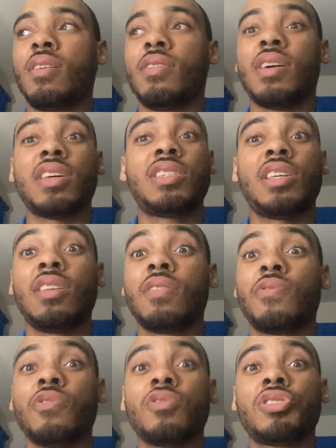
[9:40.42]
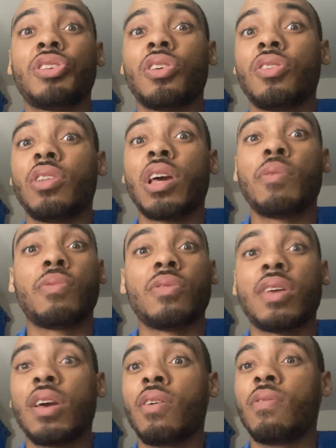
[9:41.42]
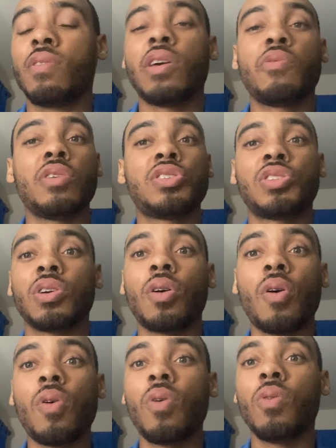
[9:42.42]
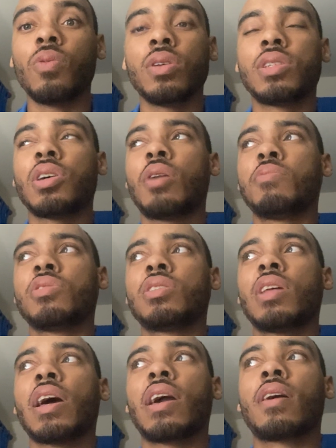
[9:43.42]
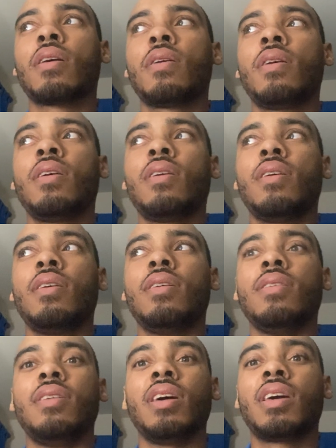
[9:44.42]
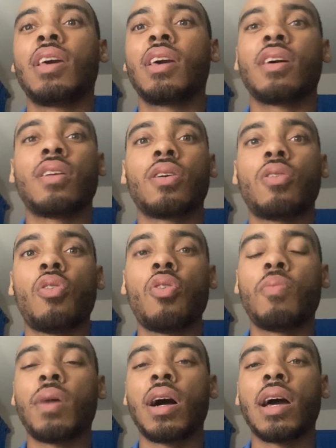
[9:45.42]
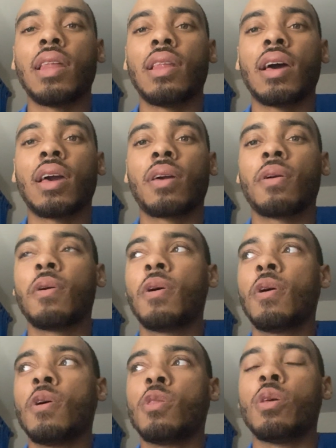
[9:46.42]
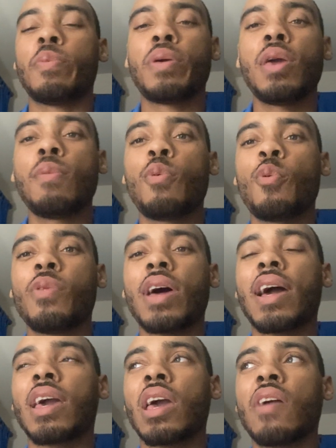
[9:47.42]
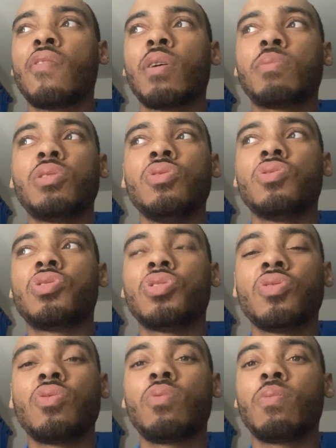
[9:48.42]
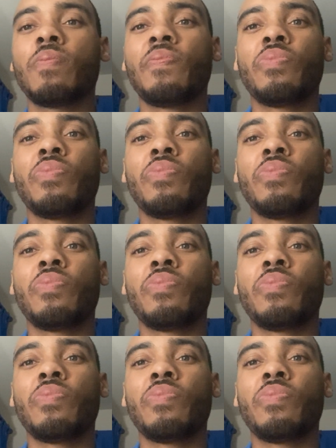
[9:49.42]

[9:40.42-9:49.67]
they see the fruits of their labor. They they reach the gold. It's almost like digging in a gold mine. Like the people that gave up too soon